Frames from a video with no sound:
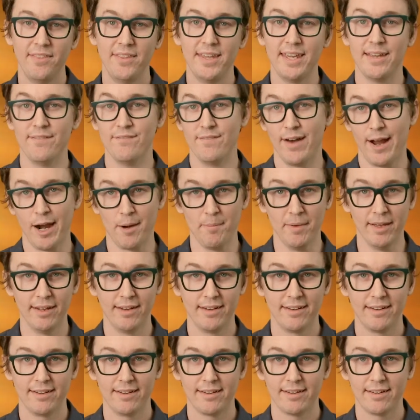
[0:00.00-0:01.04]
the environment.
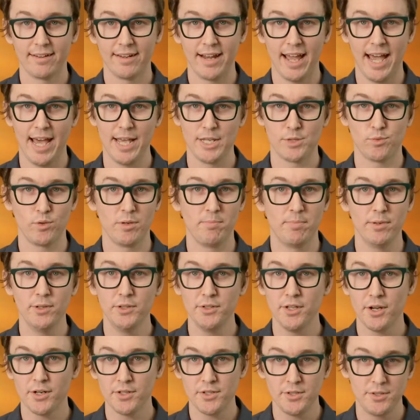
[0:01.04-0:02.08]
As we
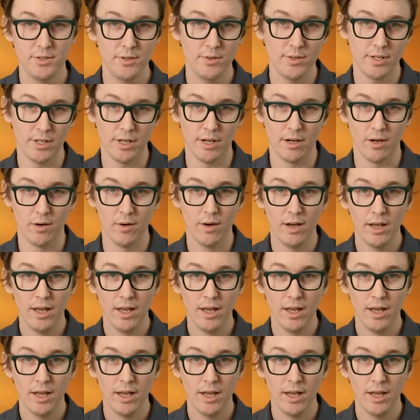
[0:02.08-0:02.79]
build our studio,